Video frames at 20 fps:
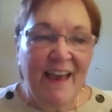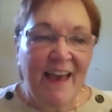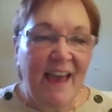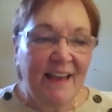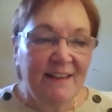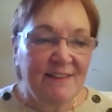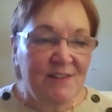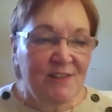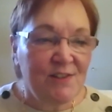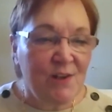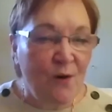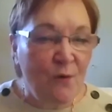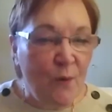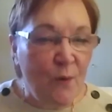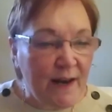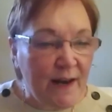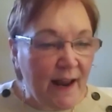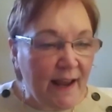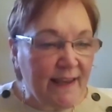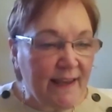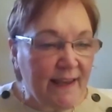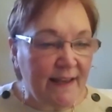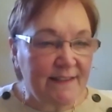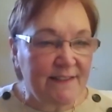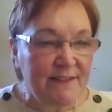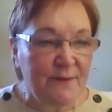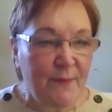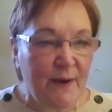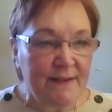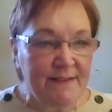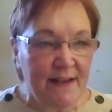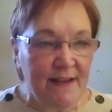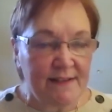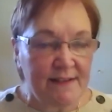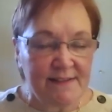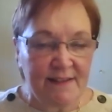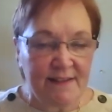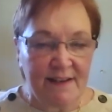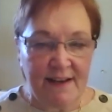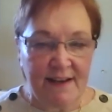And so when I get to my
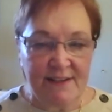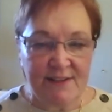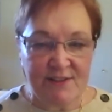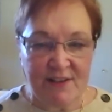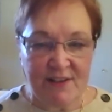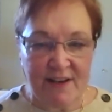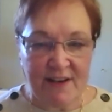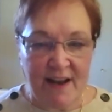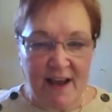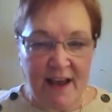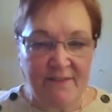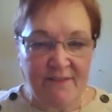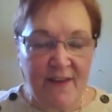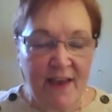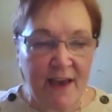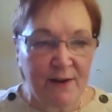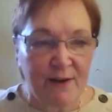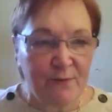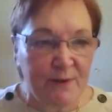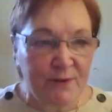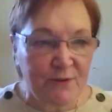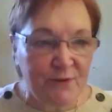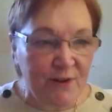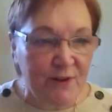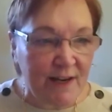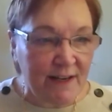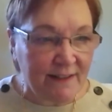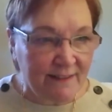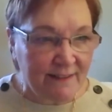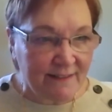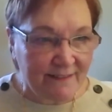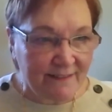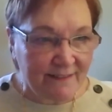destination, I've had a retreat.